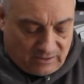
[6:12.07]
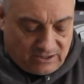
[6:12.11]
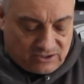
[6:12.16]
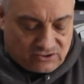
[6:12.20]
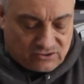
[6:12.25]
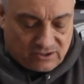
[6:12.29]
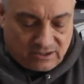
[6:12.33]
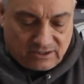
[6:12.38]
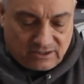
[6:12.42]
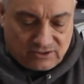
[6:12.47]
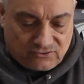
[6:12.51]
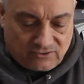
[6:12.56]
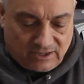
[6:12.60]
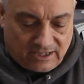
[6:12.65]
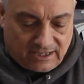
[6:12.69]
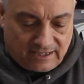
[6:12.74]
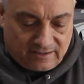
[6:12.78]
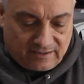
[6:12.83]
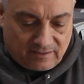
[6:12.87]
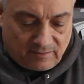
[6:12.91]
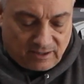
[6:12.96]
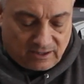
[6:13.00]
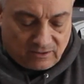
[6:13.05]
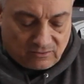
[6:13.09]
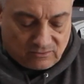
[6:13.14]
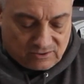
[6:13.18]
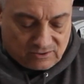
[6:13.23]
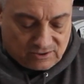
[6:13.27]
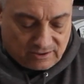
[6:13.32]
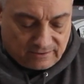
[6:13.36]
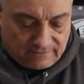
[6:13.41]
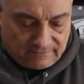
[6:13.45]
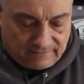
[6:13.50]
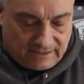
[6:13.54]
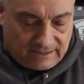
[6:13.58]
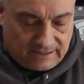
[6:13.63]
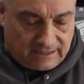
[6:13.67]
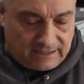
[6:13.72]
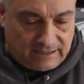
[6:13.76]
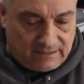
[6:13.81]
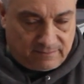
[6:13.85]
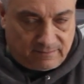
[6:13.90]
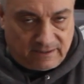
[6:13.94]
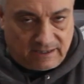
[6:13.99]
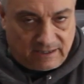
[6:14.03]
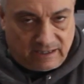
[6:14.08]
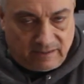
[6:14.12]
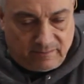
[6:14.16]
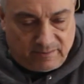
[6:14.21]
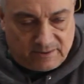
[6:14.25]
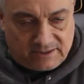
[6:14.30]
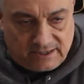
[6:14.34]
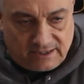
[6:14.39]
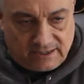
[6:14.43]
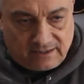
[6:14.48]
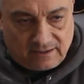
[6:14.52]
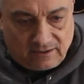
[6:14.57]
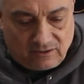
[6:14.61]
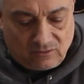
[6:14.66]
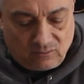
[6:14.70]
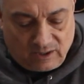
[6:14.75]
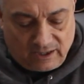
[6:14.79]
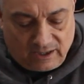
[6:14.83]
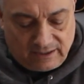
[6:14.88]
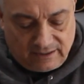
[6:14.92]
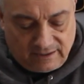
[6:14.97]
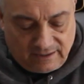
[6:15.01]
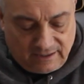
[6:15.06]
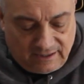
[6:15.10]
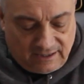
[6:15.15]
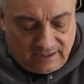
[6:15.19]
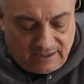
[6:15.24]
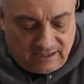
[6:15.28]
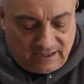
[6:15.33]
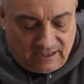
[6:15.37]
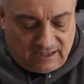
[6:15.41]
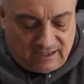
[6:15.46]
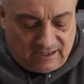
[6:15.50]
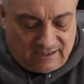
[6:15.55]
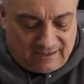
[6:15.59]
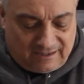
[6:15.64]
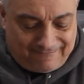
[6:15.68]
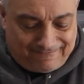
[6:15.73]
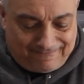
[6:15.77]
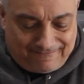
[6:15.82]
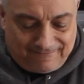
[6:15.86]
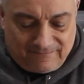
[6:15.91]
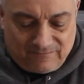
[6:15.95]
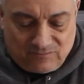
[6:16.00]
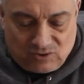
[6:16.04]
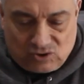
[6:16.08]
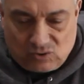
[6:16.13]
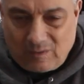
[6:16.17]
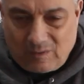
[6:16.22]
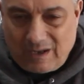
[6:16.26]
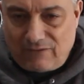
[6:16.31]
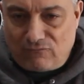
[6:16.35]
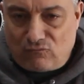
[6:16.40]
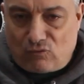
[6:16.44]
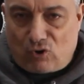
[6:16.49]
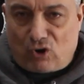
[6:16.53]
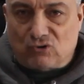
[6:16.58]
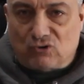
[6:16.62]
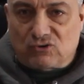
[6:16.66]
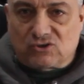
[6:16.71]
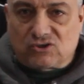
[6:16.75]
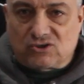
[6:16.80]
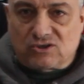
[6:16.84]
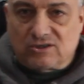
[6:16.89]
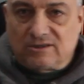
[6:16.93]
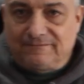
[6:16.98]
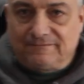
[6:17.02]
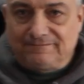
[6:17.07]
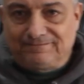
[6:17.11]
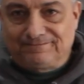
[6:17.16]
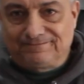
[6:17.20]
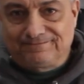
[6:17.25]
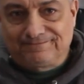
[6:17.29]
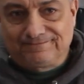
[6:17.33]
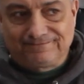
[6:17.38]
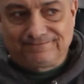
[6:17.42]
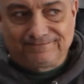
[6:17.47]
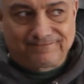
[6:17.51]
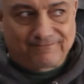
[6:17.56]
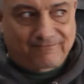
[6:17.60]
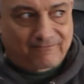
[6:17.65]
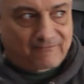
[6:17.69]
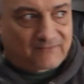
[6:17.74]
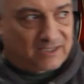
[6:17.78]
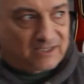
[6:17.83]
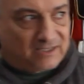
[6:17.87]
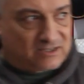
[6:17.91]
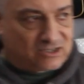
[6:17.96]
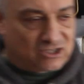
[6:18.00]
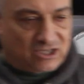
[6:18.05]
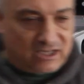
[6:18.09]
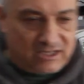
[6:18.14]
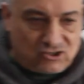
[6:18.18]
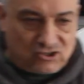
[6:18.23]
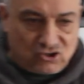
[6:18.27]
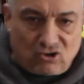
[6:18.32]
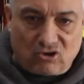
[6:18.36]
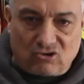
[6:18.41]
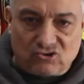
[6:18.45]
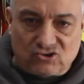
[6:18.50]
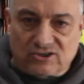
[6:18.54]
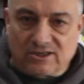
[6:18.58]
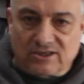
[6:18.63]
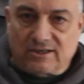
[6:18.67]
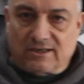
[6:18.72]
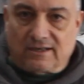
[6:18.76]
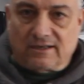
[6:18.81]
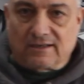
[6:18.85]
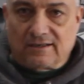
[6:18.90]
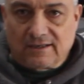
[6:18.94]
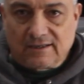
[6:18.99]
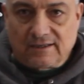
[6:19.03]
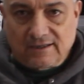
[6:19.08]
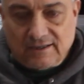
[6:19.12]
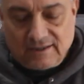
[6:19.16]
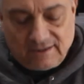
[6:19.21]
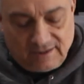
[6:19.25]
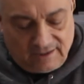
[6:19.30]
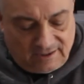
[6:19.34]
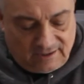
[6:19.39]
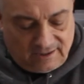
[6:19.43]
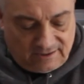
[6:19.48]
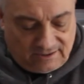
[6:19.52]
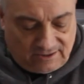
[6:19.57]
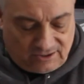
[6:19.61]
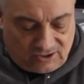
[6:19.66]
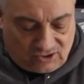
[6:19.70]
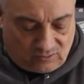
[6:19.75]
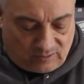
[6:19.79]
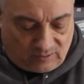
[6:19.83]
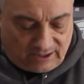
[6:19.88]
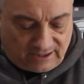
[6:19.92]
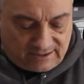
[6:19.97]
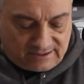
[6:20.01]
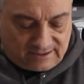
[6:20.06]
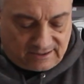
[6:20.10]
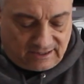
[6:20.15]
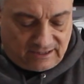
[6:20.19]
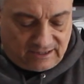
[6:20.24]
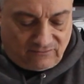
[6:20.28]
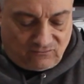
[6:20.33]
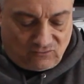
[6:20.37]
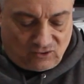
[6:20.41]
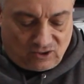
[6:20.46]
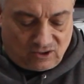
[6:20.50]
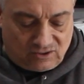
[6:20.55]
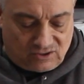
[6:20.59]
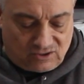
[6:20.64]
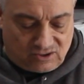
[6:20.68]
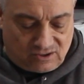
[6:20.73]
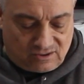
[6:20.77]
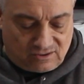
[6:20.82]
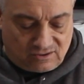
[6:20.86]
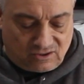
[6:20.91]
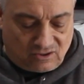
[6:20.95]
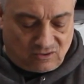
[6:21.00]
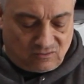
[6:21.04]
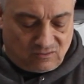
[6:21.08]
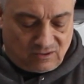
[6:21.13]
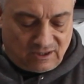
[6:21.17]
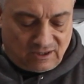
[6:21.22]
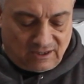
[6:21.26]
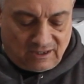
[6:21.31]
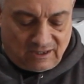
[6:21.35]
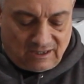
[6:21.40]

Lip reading: you're trying to dry them out in any particular way, sweat rots. It's caustic, you sweat, and it rots. So